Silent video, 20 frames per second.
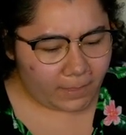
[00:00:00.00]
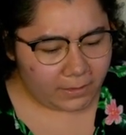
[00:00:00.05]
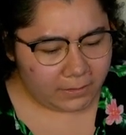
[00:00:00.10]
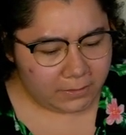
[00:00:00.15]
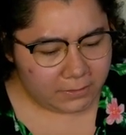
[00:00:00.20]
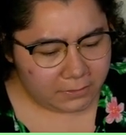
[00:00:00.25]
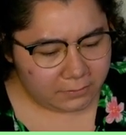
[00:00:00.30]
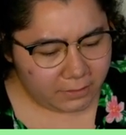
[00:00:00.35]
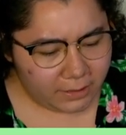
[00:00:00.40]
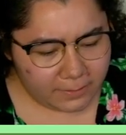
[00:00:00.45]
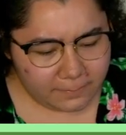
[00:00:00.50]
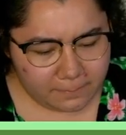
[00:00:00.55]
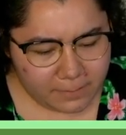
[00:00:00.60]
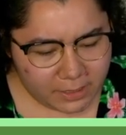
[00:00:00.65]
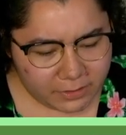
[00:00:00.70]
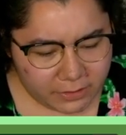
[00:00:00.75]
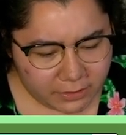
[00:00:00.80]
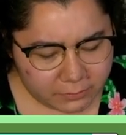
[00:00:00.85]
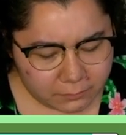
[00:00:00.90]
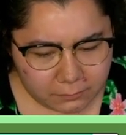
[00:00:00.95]
You know, I
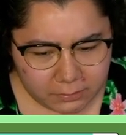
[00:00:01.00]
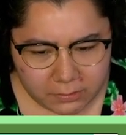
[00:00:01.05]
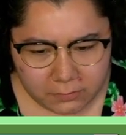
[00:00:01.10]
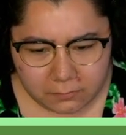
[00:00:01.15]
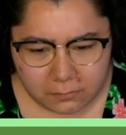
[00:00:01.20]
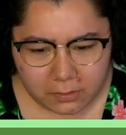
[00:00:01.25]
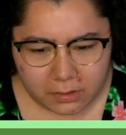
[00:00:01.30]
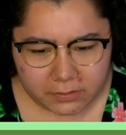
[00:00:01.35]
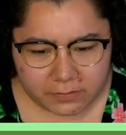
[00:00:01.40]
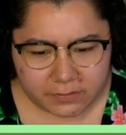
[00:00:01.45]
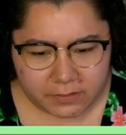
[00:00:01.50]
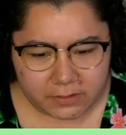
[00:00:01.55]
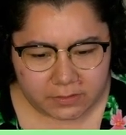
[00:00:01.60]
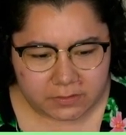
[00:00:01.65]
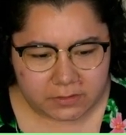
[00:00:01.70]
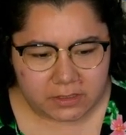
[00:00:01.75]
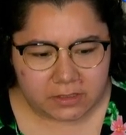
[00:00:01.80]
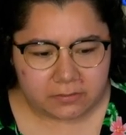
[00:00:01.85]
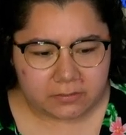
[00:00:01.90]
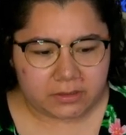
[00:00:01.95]
bet that's what he wants, like,
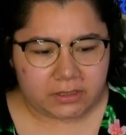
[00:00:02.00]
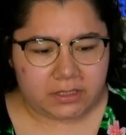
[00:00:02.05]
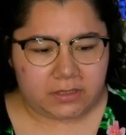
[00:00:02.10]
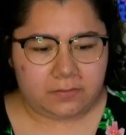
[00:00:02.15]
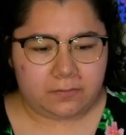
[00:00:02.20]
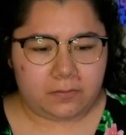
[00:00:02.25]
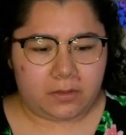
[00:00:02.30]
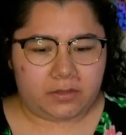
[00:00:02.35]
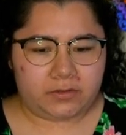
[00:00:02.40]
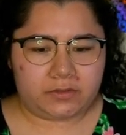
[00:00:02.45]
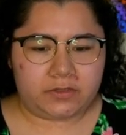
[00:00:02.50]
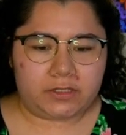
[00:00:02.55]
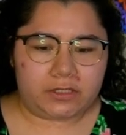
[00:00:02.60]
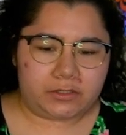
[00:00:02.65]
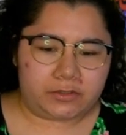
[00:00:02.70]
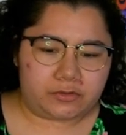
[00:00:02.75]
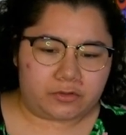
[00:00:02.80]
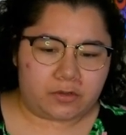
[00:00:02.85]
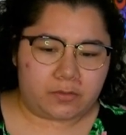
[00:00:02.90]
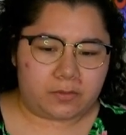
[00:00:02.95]
secretly. He wants to
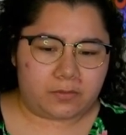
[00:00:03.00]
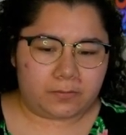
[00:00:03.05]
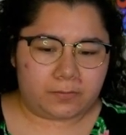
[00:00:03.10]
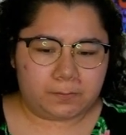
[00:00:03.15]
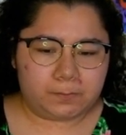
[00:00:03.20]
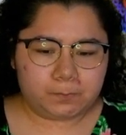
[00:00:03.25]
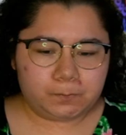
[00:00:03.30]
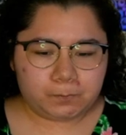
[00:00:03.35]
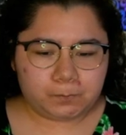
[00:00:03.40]
get in trouble.